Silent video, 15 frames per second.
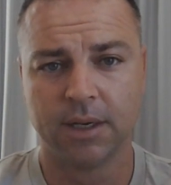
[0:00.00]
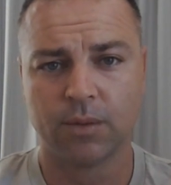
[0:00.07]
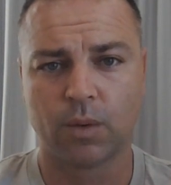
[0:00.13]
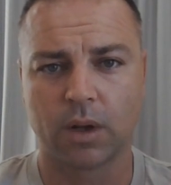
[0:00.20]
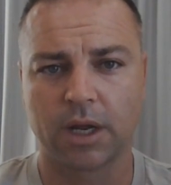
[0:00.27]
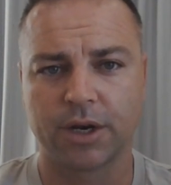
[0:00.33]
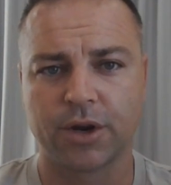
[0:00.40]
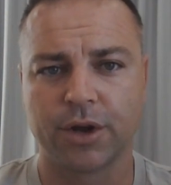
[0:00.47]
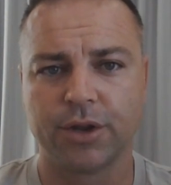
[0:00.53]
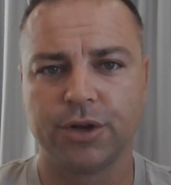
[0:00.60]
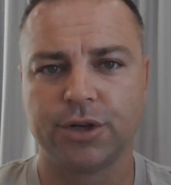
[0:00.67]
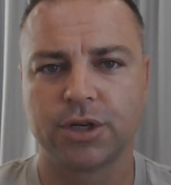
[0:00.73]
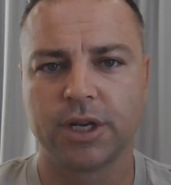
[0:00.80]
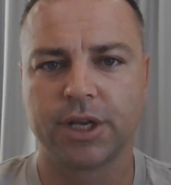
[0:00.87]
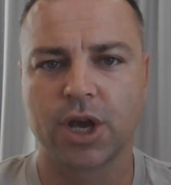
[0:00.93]
While I don't
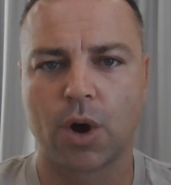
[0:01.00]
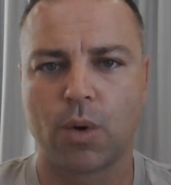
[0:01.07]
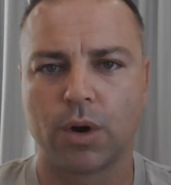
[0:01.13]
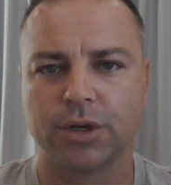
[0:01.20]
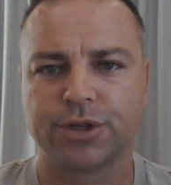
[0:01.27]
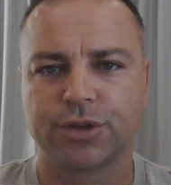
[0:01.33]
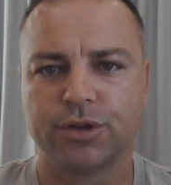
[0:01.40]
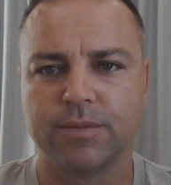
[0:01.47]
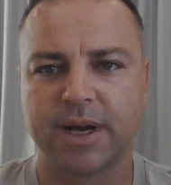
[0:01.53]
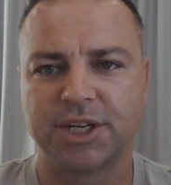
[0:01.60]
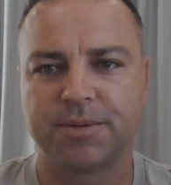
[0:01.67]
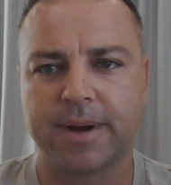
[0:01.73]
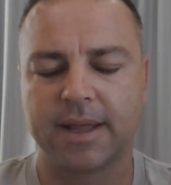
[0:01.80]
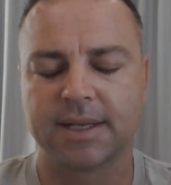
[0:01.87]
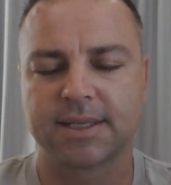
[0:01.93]
usually go on too
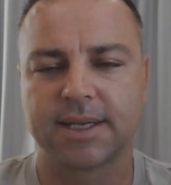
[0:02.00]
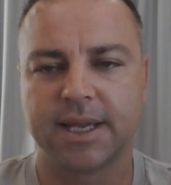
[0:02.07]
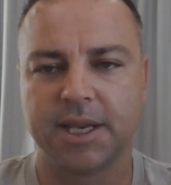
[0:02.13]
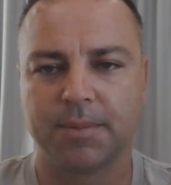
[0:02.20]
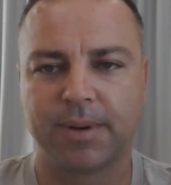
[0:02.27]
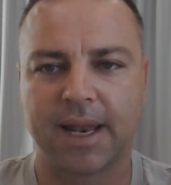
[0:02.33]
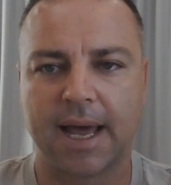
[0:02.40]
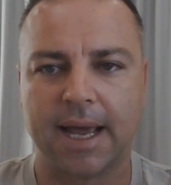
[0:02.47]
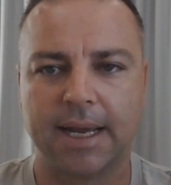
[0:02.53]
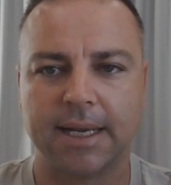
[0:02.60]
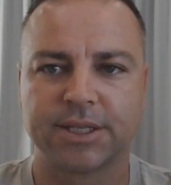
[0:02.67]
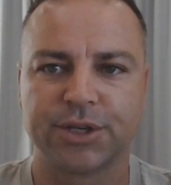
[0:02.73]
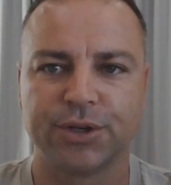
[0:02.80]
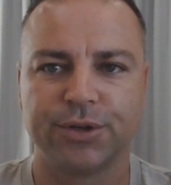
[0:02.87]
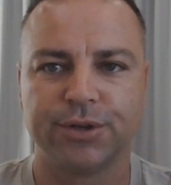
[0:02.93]
much about the senior
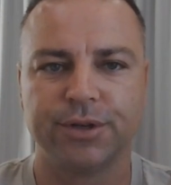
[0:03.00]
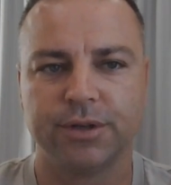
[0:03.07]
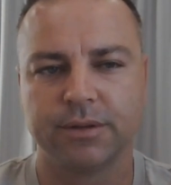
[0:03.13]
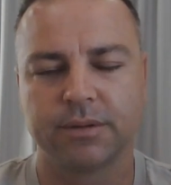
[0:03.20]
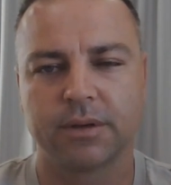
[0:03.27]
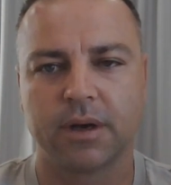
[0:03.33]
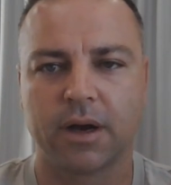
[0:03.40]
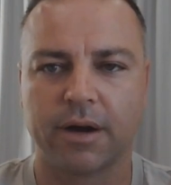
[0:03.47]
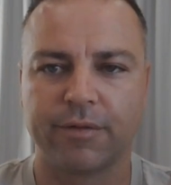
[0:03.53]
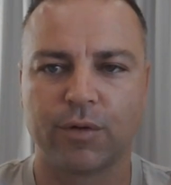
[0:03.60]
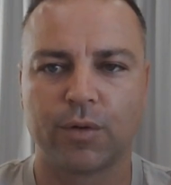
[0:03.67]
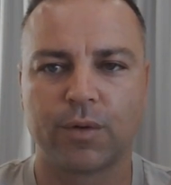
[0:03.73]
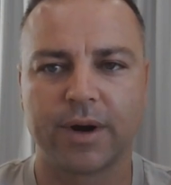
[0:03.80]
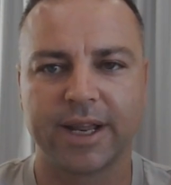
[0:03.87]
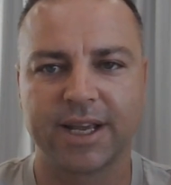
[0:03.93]
players who I've
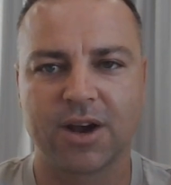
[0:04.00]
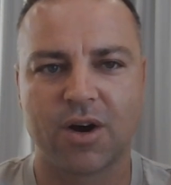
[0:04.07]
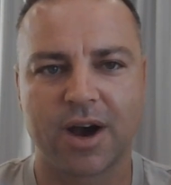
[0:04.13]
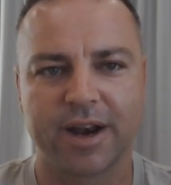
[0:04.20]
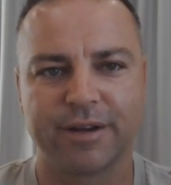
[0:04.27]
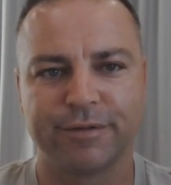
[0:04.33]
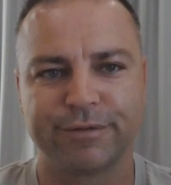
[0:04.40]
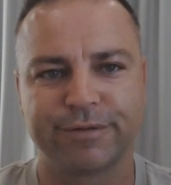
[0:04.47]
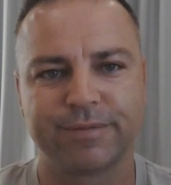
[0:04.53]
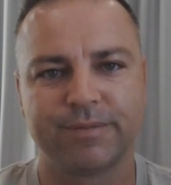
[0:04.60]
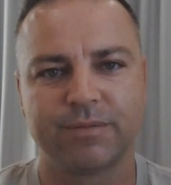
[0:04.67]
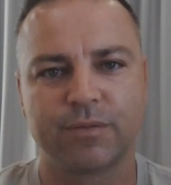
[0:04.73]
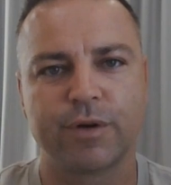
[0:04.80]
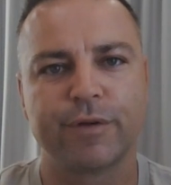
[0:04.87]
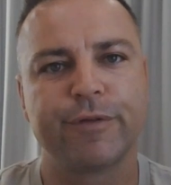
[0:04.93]
already kind of
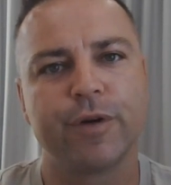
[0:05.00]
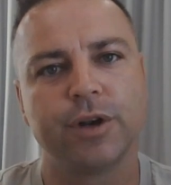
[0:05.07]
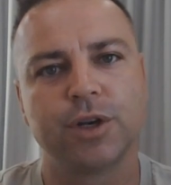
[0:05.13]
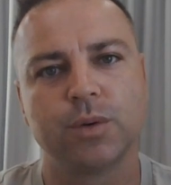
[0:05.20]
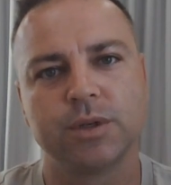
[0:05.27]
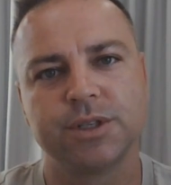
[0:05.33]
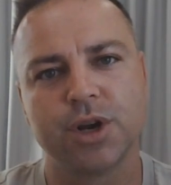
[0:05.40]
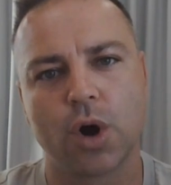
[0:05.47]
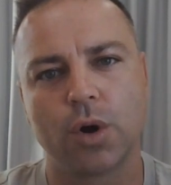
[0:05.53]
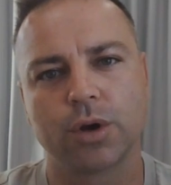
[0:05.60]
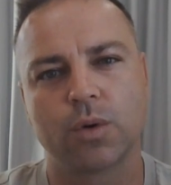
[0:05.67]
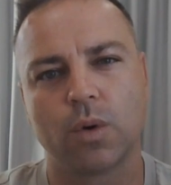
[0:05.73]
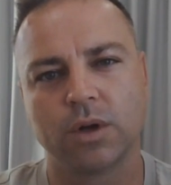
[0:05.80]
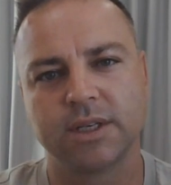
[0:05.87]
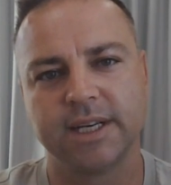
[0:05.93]
referred to as known
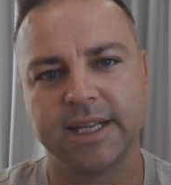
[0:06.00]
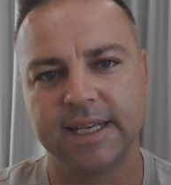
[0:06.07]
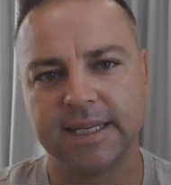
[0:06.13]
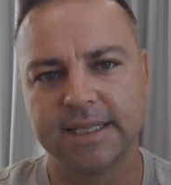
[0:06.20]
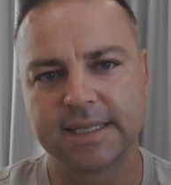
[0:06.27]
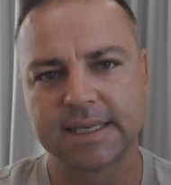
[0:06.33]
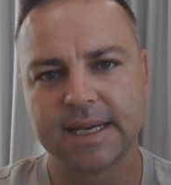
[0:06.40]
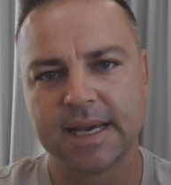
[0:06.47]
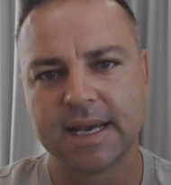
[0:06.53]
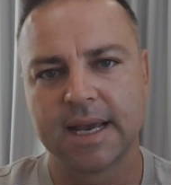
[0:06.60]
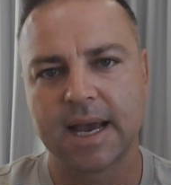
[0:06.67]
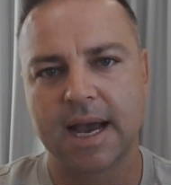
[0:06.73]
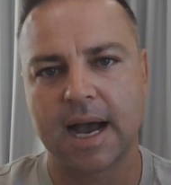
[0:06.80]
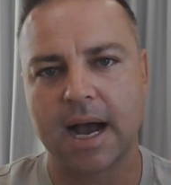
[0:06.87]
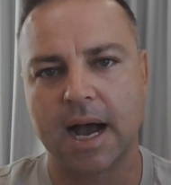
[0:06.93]
quantities
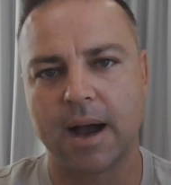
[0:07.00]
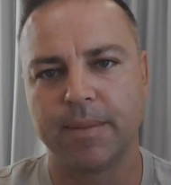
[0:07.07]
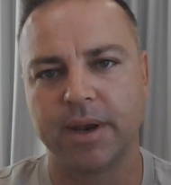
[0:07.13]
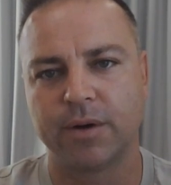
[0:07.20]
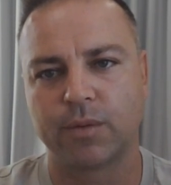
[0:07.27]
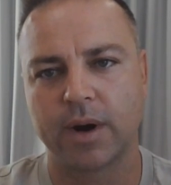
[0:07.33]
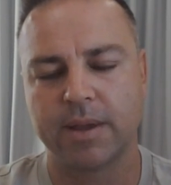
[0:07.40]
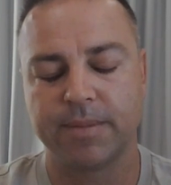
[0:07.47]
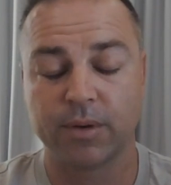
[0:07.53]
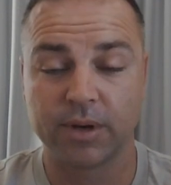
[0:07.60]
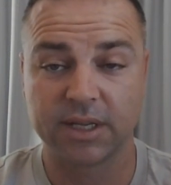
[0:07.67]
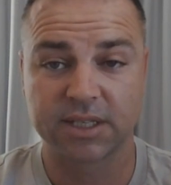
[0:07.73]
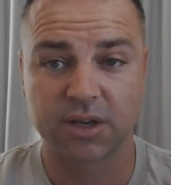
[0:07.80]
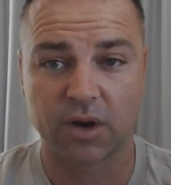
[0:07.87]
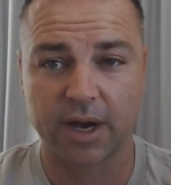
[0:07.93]
in a
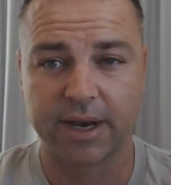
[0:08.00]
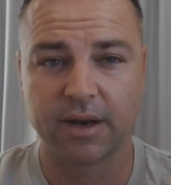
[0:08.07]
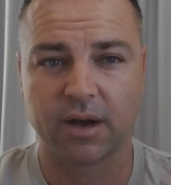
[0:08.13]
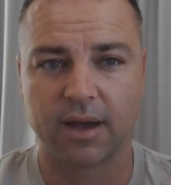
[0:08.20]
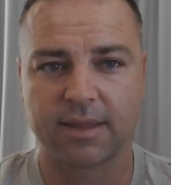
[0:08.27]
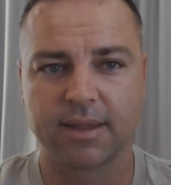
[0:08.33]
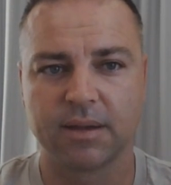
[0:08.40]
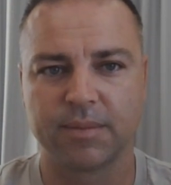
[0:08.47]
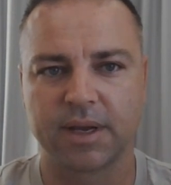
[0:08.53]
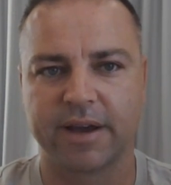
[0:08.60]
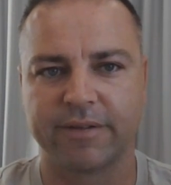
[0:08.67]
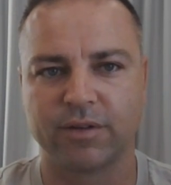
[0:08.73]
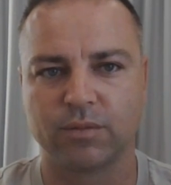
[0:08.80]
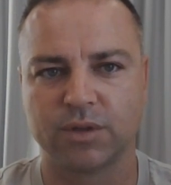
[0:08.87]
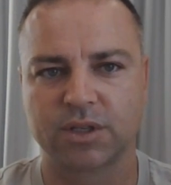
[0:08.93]
rebuilding side, I think
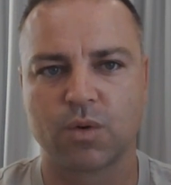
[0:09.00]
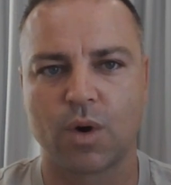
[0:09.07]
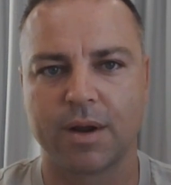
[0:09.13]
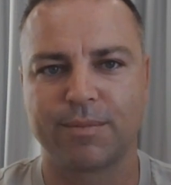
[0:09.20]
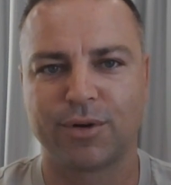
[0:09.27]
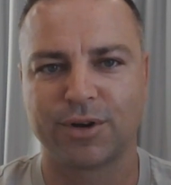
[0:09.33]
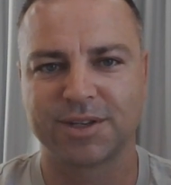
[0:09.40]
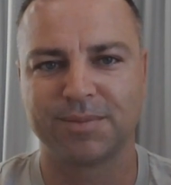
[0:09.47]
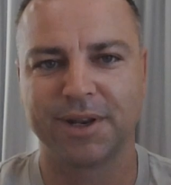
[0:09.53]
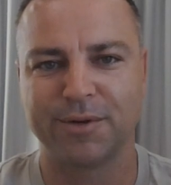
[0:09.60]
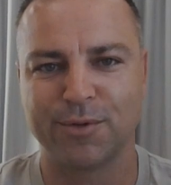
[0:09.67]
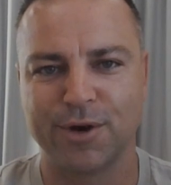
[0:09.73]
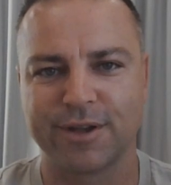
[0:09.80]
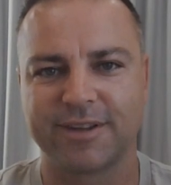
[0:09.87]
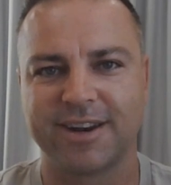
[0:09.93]
McGovern was quite possibly
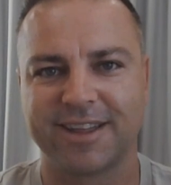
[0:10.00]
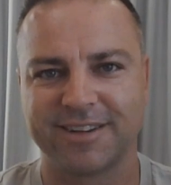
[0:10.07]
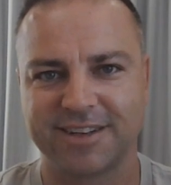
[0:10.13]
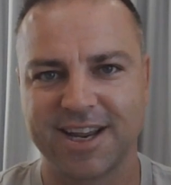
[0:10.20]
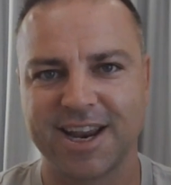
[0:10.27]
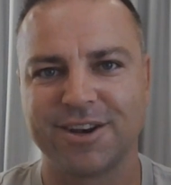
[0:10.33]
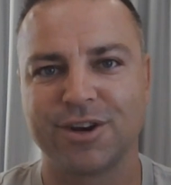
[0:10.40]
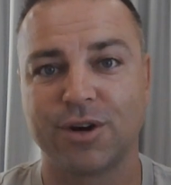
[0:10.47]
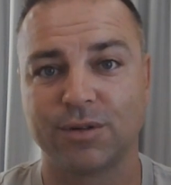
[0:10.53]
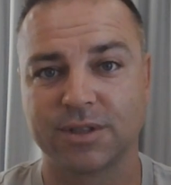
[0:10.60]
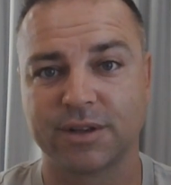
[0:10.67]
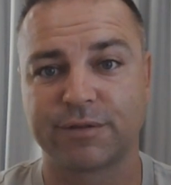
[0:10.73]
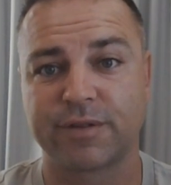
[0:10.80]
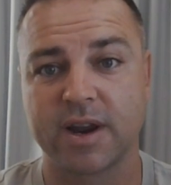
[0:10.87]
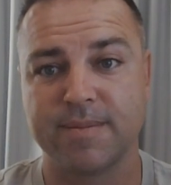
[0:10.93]
worth another 10 goals
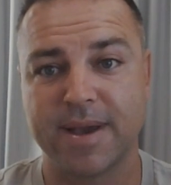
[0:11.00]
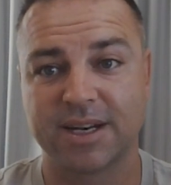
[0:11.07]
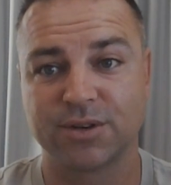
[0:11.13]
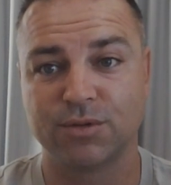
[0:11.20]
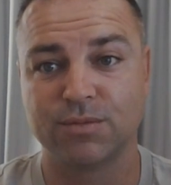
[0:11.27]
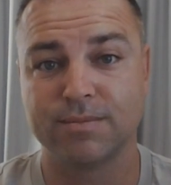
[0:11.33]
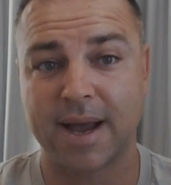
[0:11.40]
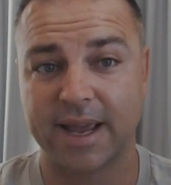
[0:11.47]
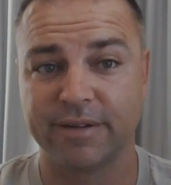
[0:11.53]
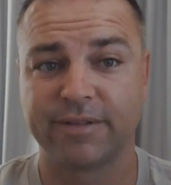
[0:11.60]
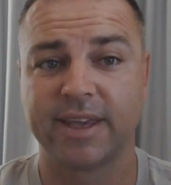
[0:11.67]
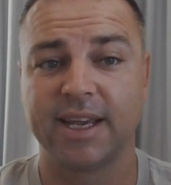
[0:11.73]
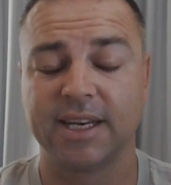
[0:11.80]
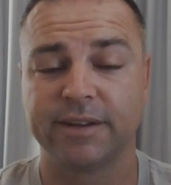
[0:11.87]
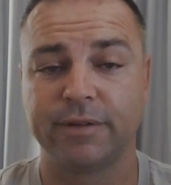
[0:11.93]
that Fremantle may have
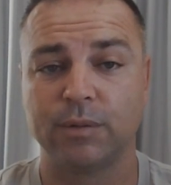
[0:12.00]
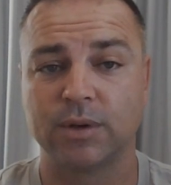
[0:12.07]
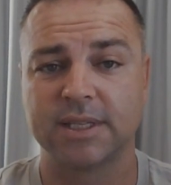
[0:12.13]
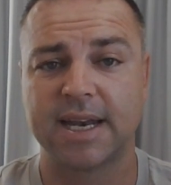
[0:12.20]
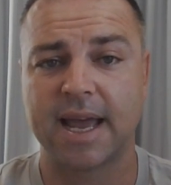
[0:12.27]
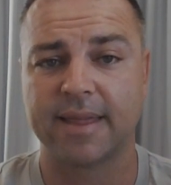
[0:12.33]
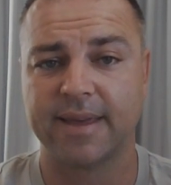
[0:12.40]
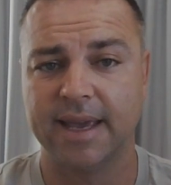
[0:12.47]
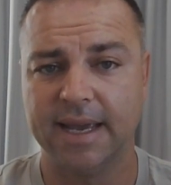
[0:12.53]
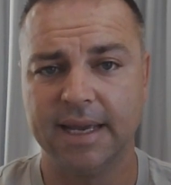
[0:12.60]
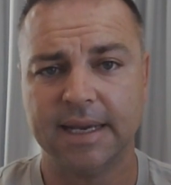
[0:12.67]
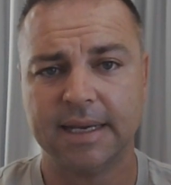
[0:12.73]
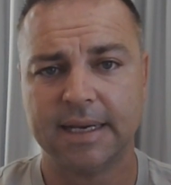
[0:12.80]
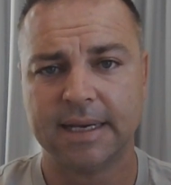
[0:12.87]
kicked if he wasn't out there.